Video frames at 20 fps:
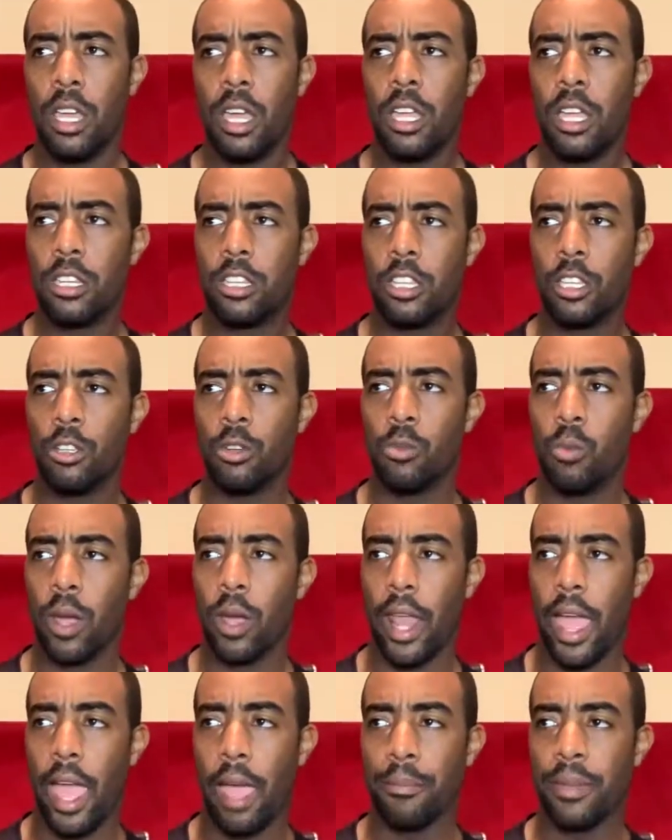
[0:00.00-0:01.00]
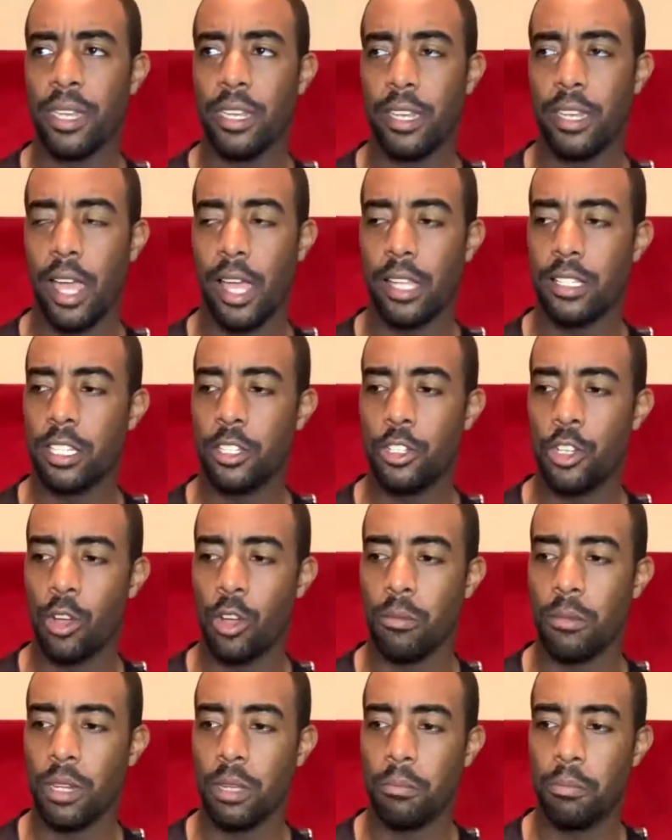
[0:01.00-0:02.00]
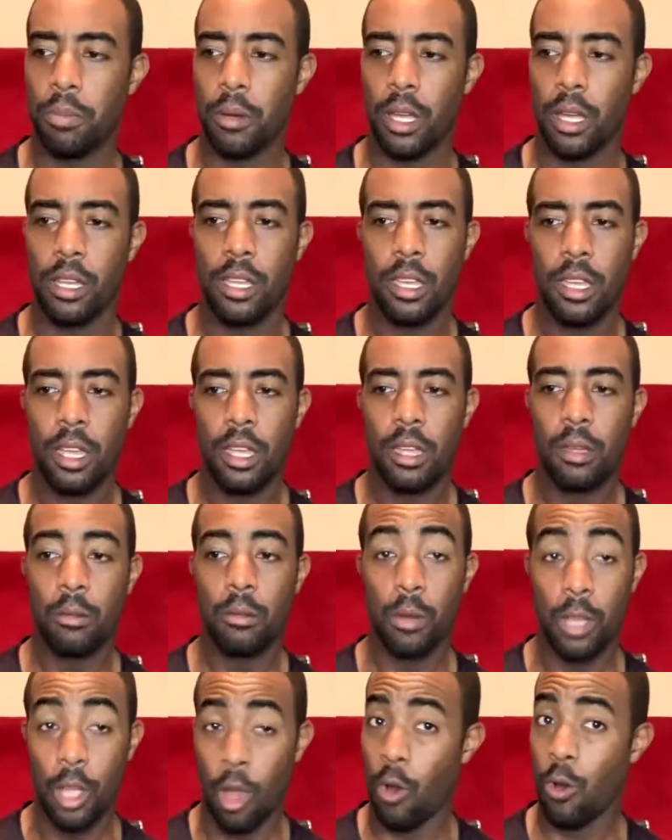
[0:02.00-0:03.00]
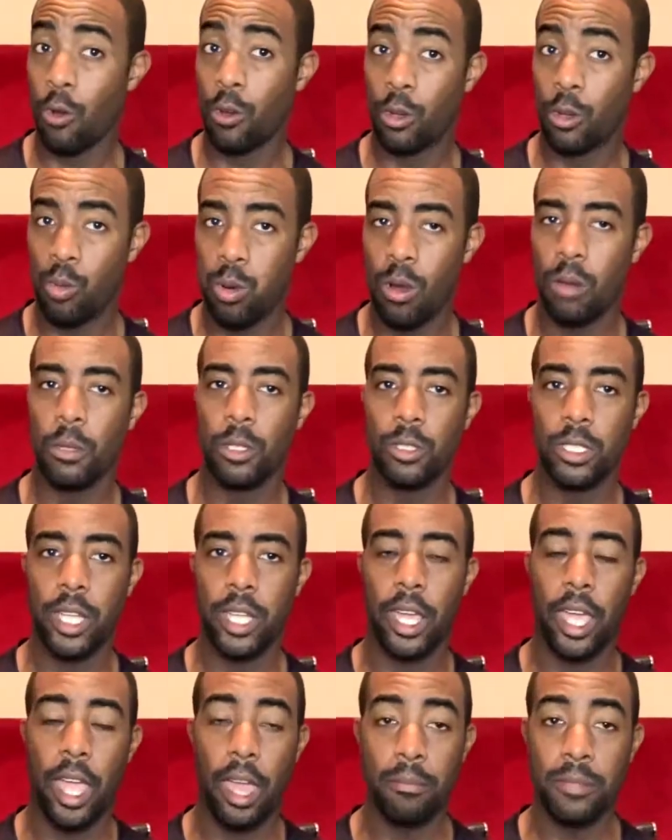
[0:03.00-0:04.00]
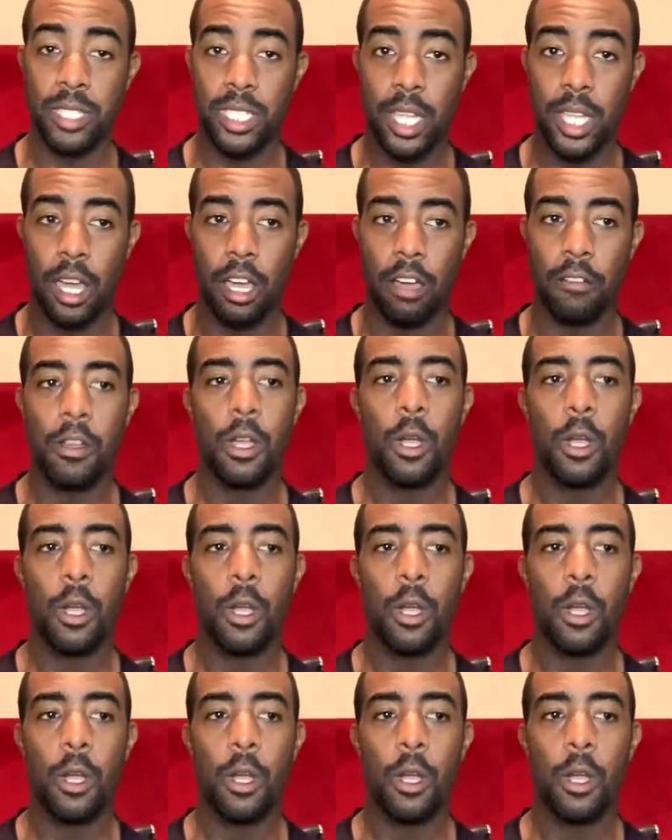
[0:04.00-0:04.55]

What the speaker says: to what happened in Nazi Germany, but we heard Cuomo say himself,